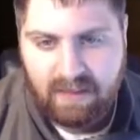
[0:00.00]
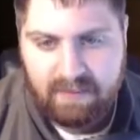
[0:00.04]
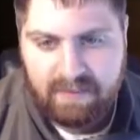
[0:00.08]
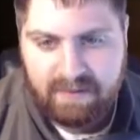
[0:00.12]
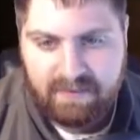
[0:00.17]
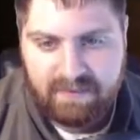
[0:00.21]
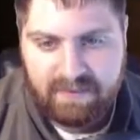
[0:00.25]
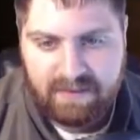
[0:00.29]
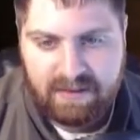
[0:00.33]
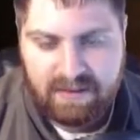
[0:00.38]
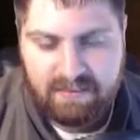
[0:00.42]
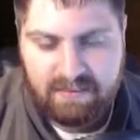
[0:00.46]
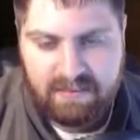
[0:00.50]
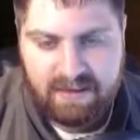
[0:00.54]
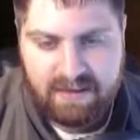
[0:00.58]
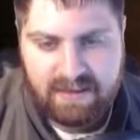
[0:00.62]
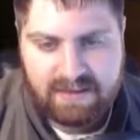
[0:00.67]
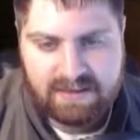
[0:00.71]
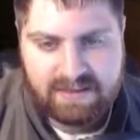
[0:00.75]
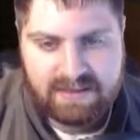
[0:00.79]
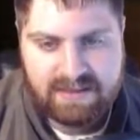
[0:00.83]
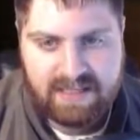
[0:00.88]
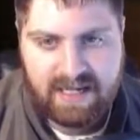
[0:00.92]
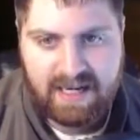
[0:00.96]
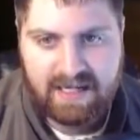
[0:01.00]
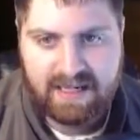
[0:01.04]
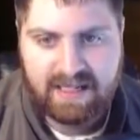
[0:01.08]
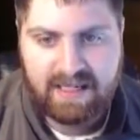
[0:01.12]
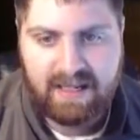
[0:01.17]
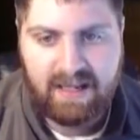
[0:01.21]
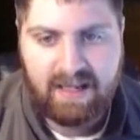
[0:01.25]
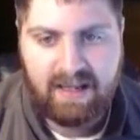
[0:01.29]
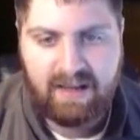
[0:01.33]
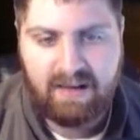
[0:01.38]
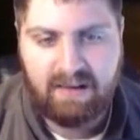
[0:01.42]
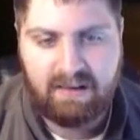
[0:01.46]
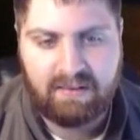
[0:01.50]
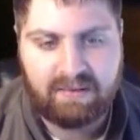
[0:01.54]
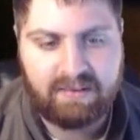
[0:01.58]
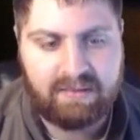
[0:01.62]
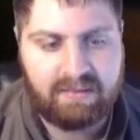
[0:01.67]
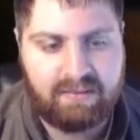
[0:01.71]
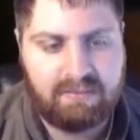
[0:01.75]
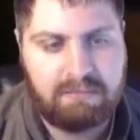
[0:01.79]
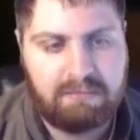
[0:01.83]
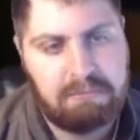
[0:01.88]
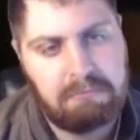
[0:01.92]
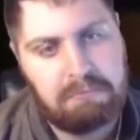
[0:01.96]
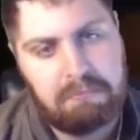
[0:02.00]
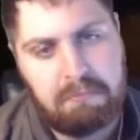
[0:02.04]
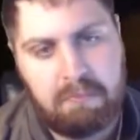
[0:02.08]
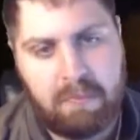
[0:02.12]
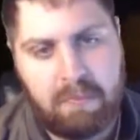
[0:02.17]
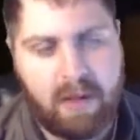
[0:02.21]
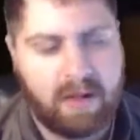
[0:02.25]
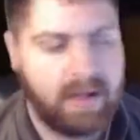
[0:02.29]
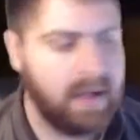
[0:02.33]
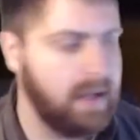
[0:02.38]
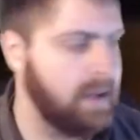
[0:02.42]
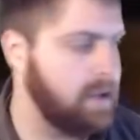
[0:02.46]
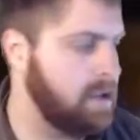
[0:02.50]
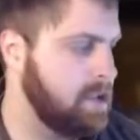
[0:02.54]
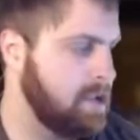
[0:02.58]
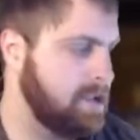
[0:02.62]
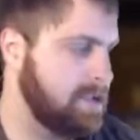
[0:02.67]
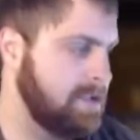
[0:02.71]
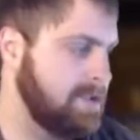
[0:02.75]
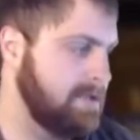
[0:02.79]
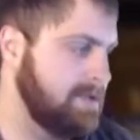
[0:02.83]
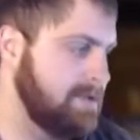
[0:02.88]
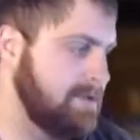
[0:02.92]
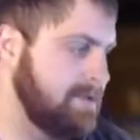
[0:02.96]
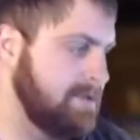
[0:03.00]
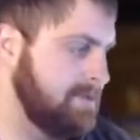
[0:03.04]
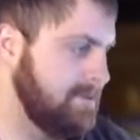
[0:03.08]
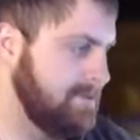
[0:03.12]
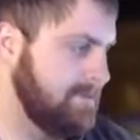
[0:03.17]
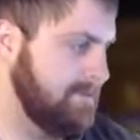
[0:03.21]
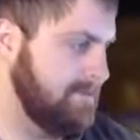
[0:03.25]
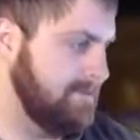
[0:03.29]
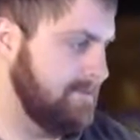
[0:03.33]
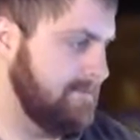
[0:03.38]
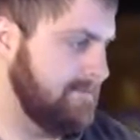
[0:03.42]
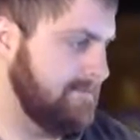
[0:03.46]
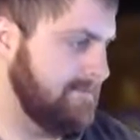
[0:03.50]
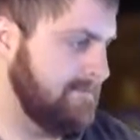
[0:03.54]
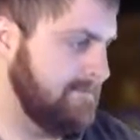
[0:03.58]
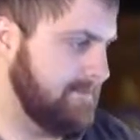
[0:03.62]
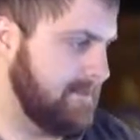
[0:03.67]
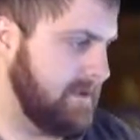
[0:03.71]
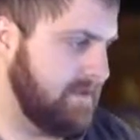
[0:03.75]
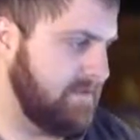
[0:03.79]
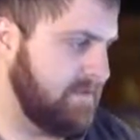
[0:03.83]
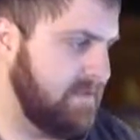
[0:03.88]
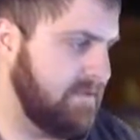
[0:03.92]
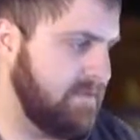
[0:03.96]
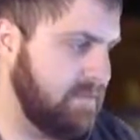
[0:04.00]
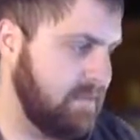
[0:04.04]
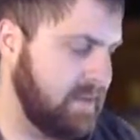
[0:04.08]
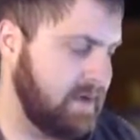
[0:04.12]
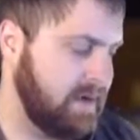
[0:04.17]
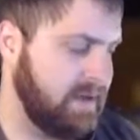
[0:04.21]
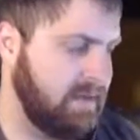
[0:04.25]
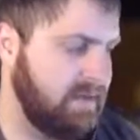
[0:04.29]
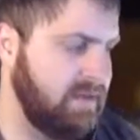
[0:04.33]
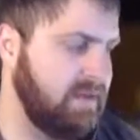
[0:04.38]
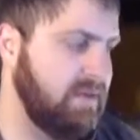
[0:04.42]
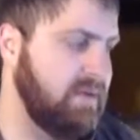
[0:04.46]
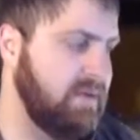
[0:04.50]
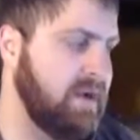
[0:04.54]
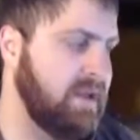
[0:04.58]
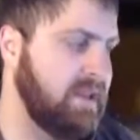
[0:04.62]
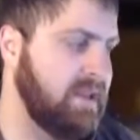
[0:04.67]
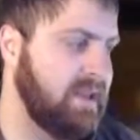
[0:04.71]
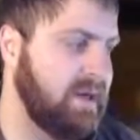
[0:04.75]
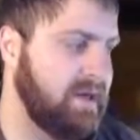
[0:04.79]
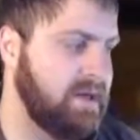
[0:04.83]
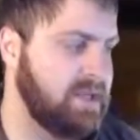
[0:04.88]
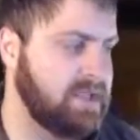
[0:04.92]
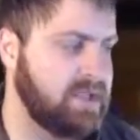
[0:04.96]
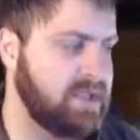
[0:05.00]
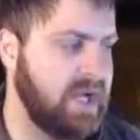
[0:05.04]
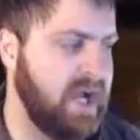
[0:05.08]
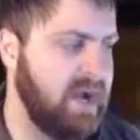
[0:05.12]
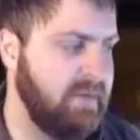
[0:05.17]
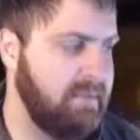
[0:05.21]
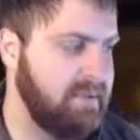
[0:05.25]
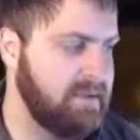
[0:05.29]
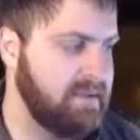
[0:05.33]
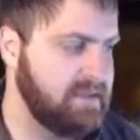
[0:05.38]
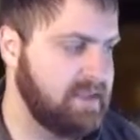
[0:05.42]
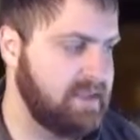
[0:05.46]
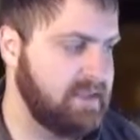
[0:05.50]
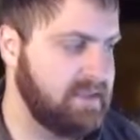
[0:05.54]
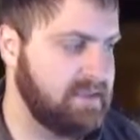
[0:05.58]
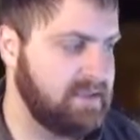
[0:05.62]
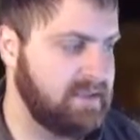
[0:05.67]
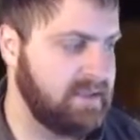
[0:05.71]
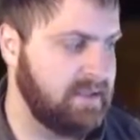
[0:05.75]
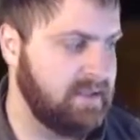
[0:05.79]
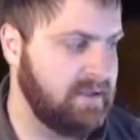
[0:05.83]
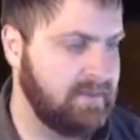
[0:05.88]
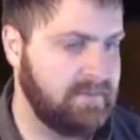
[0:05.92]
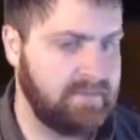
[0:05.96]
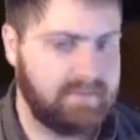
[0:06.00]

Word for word: a friendly minion's attack and health. Okay. If you have a big C'Thun out there, it just copies it. So.